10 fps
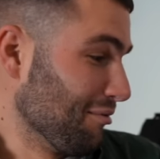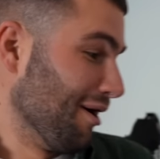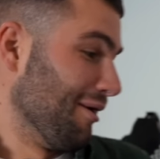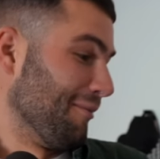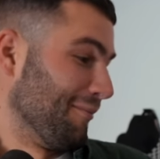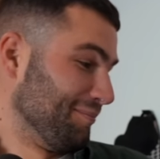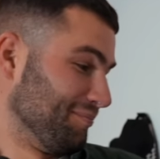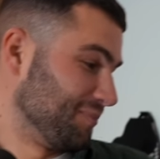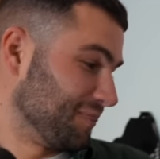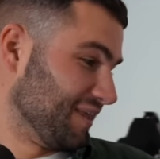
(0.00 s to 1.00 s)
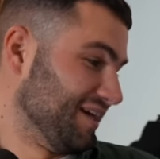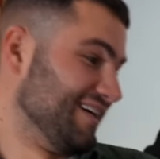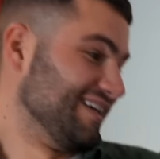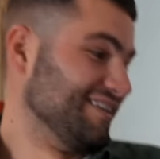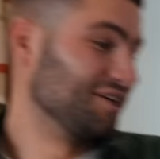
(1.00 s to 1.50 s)
well,
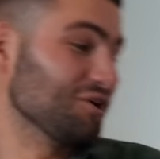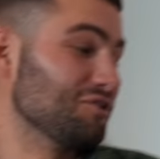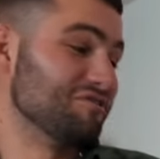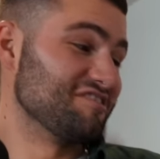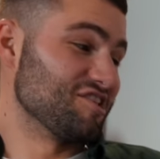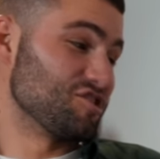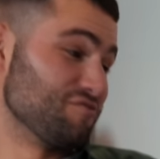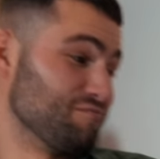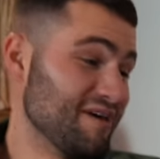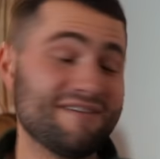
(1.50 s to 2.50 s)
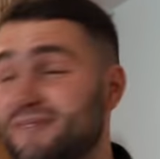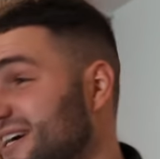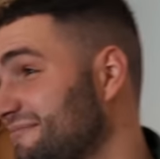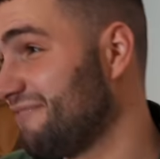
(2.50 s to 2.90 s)
the good news is you beat me and